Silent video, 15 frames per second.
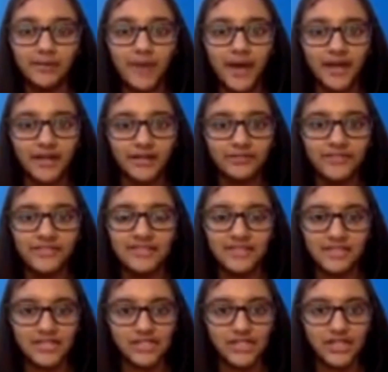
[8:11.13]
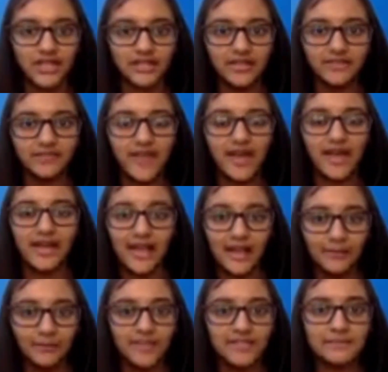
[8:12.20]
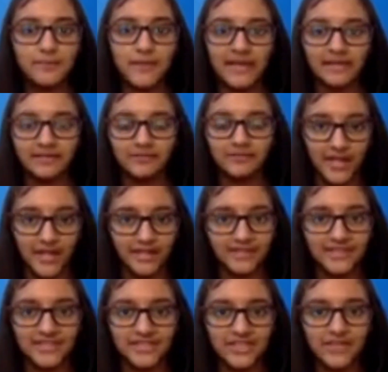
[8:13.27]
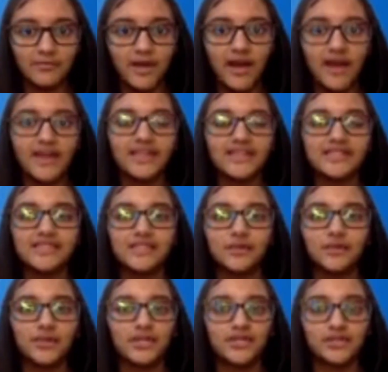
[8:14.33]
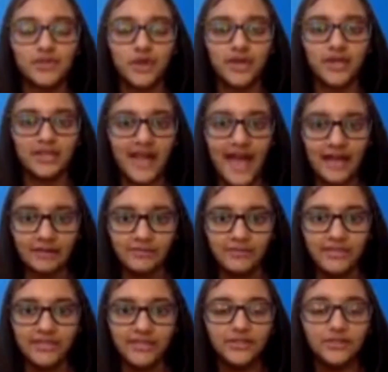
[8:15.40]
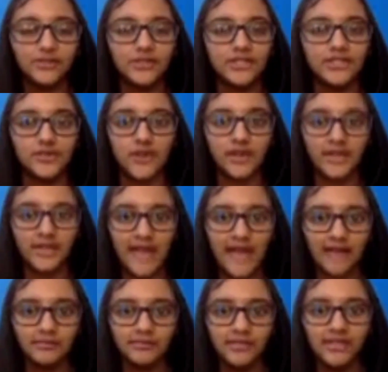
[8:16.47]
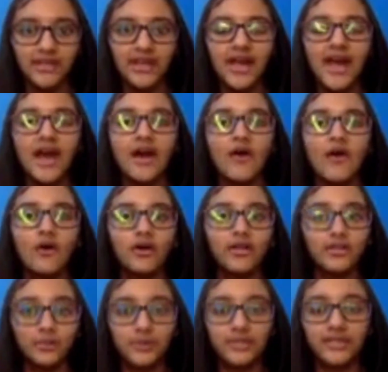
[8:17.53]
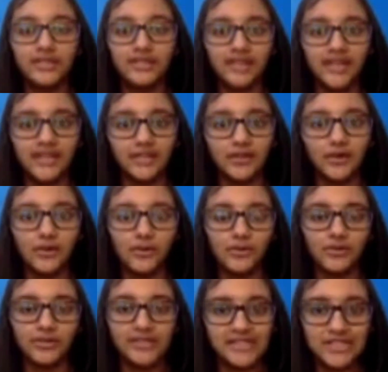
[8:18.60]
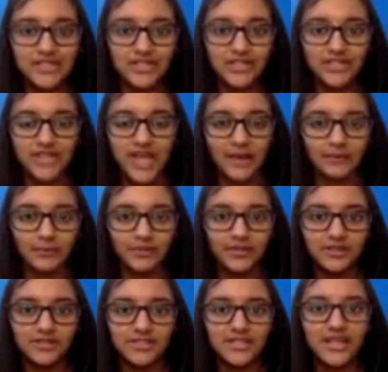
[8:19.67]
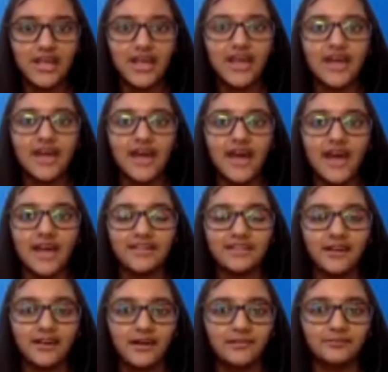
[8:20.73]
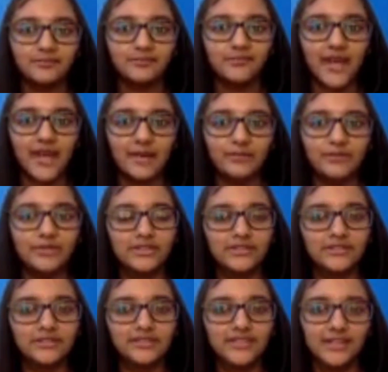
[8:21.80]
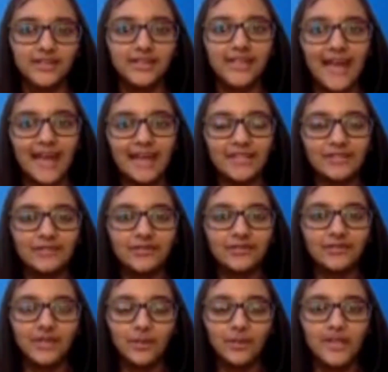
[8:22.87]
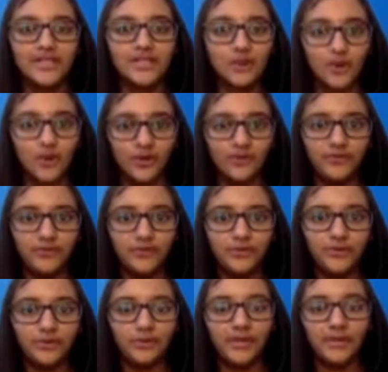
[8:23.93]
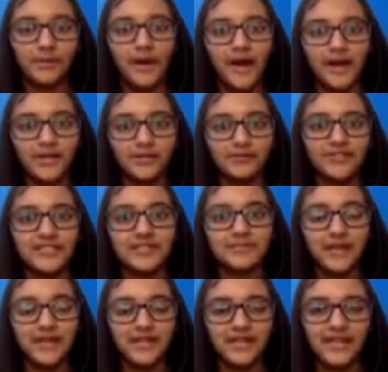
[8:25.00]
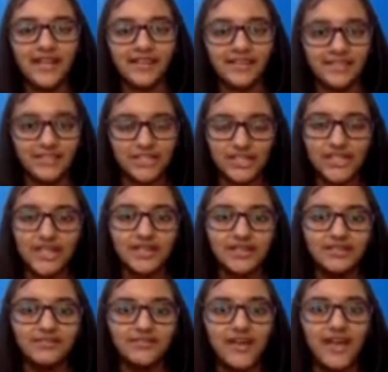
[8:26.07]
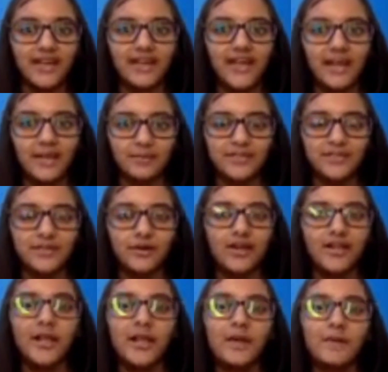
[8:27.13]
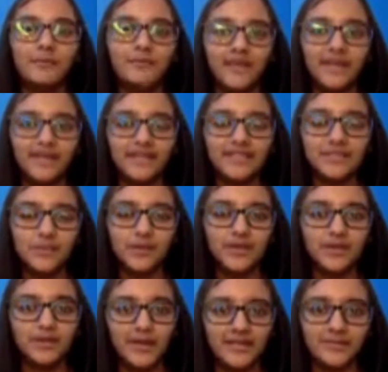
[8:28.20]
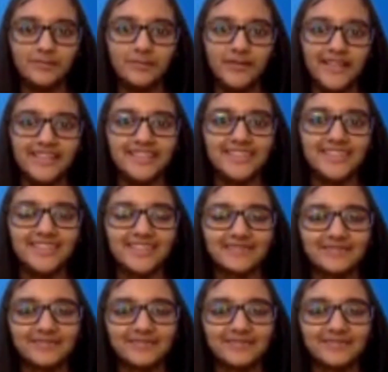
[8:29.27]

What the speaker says: part of this initiative and help us break this stigma is you can join RAGMHI, you can join DAGMHI, or you can create your own district chapters. And I would really like to request all of you to be a part of this mental health initiative and help us all make this world a better place.